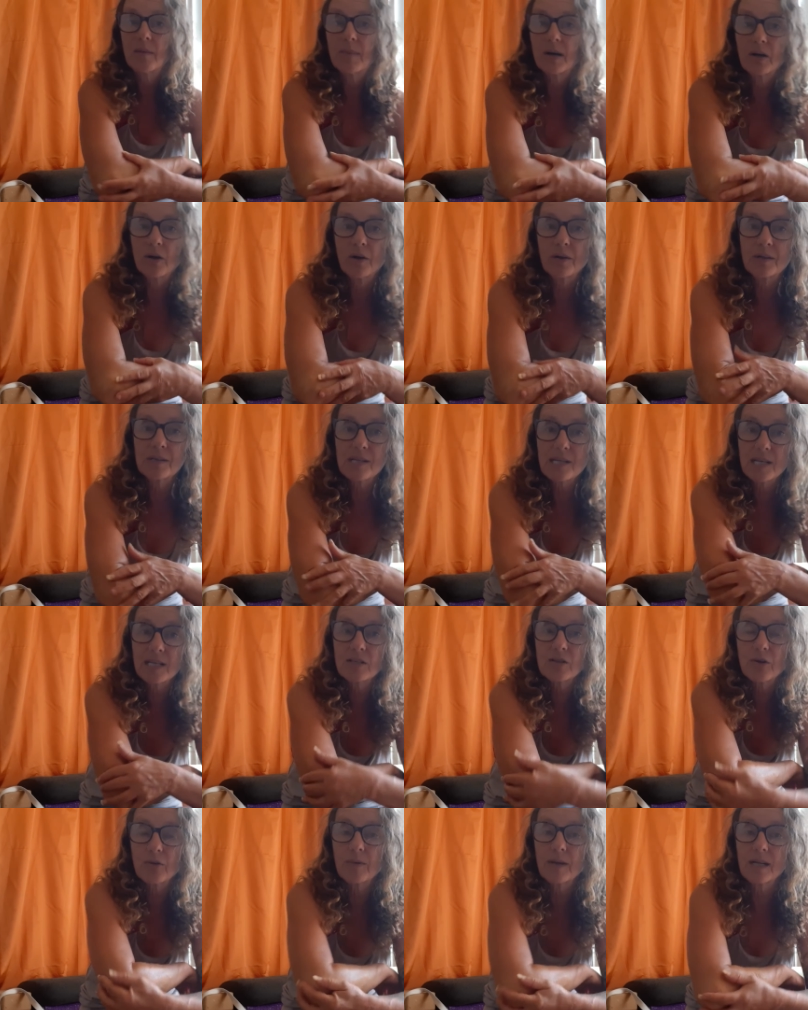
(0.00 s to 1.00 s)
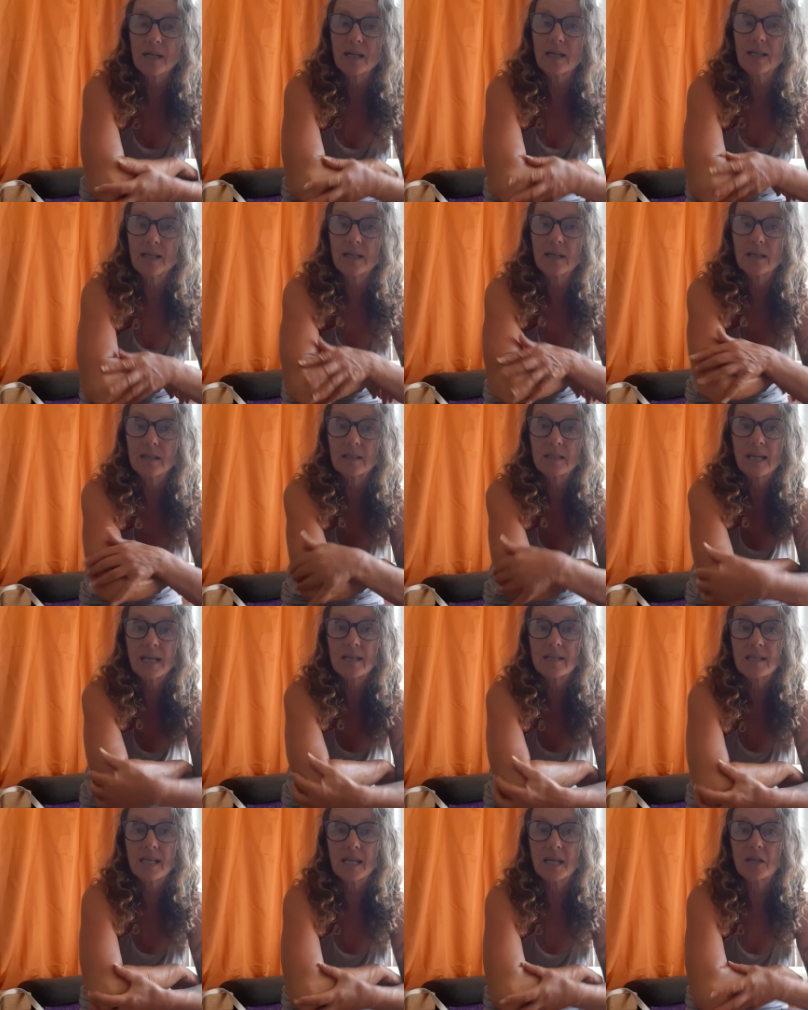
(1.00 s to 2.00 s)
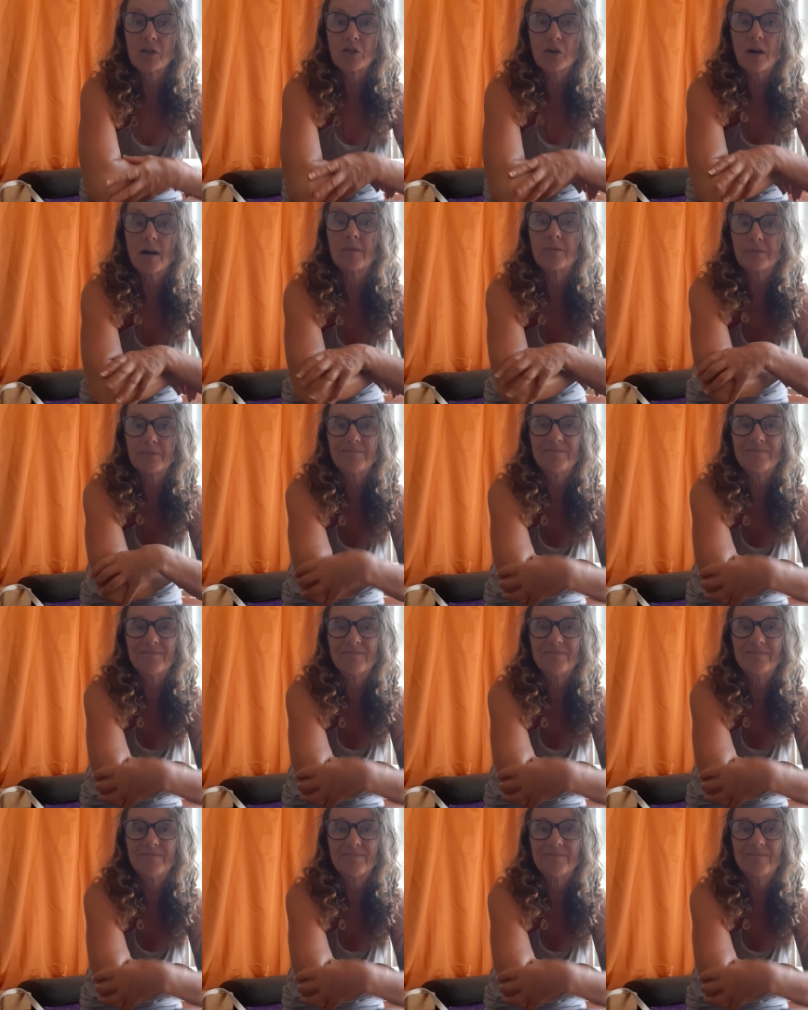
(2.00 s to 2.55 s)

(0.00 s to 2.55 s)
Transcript: but honestly, it's already a little, it takes the edge off.